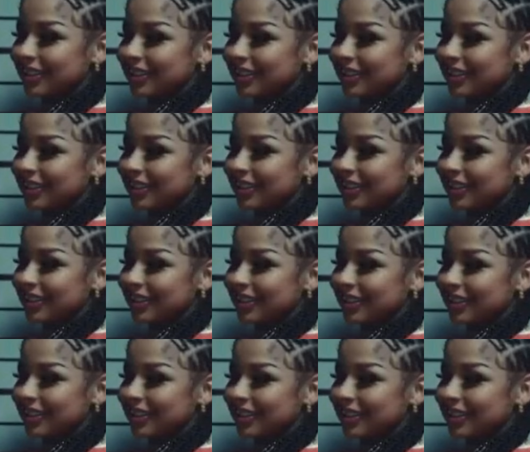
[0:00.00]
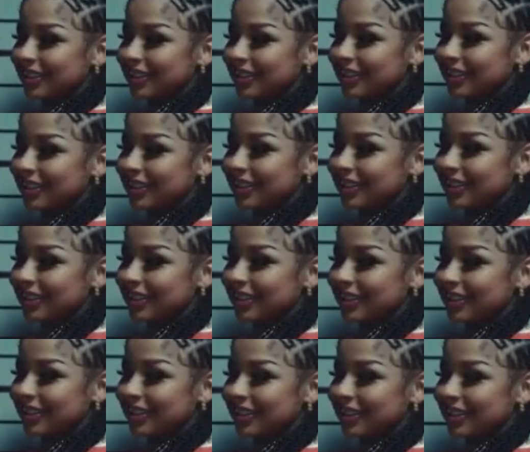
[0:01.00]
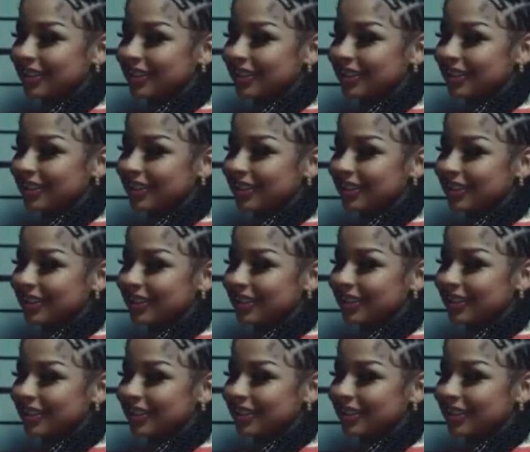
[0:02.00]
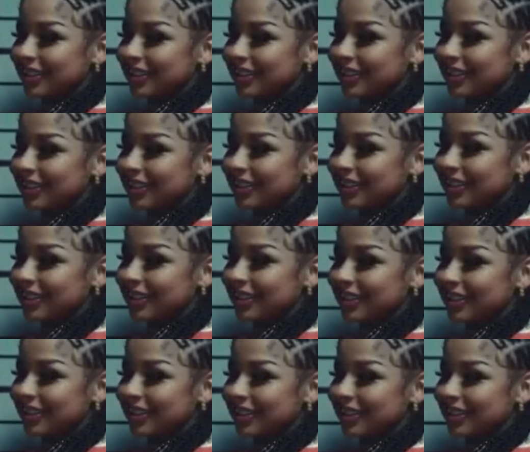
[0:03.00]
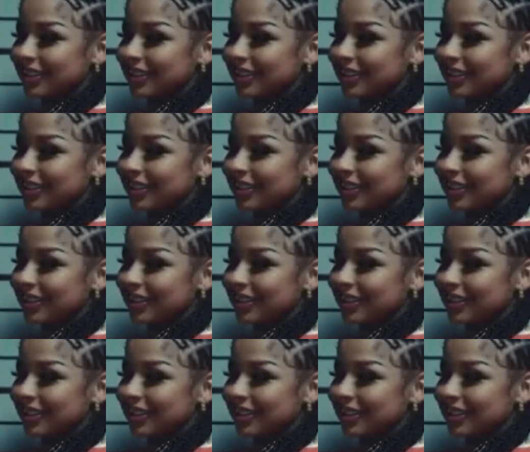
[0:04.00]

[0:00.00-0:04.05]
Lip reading: (not speaking)